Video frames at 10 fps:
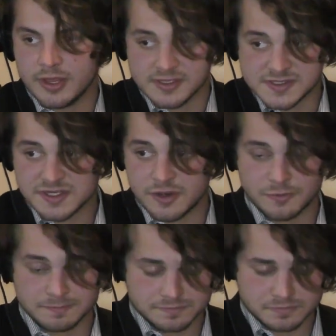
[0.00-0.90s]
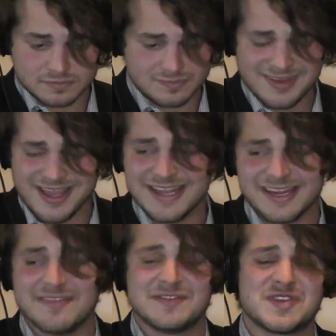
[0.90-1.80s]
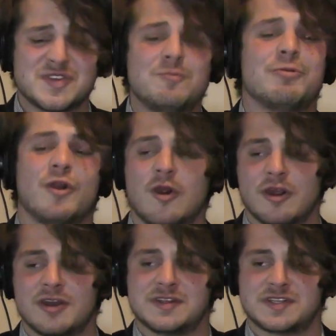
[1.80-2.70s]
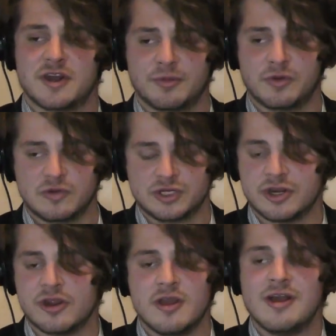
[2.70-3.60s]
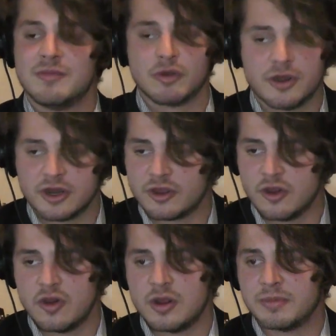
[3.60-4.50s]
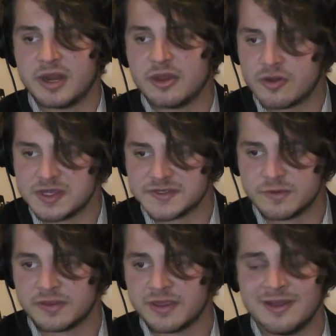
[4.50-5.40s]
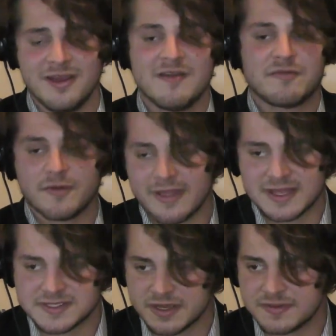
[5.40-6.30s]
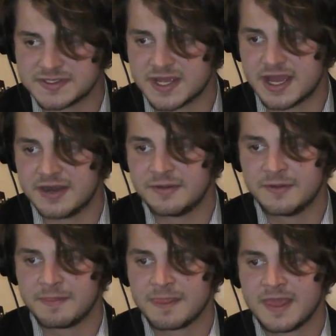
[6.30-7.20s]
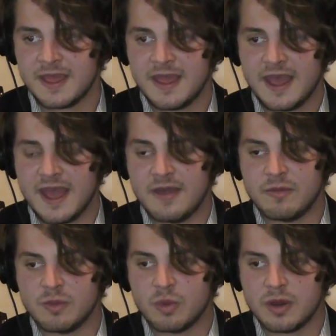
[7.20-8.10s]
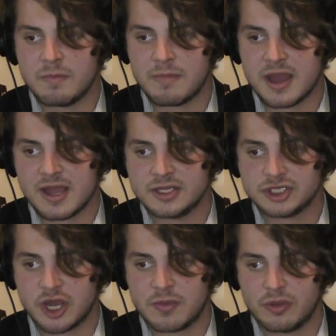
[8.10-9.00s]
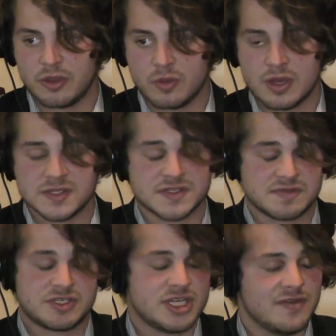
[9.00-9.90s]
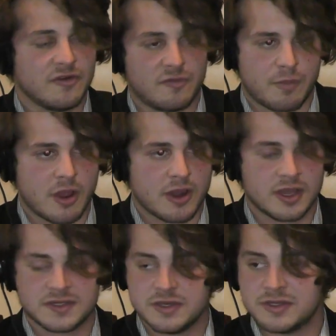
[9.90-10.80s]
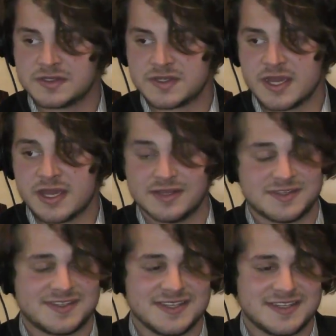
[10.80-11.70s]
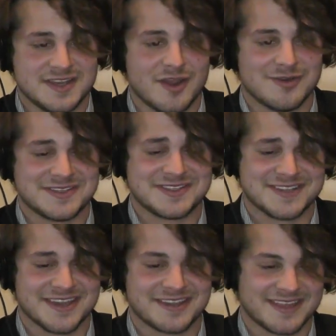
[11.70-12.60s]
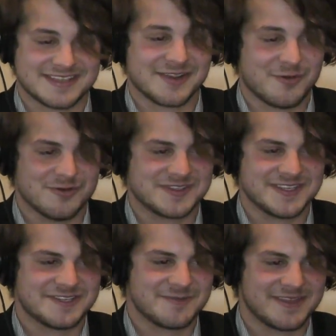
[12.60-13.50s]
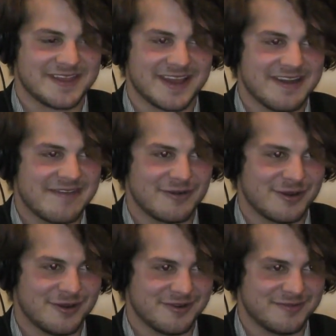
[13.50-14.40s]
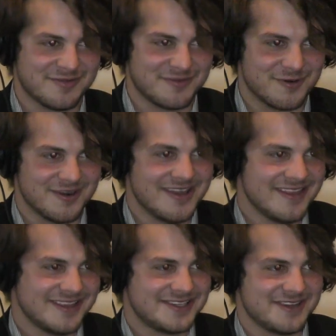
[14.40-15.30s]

Brilliant. So I dive super hard into startup culture, learning to code. I'm getting crazy with it, freelancing on the side. And then what my job really was, chief of product, you could say it. CCO is sick. That's a cool C-suite thing I never heard of before.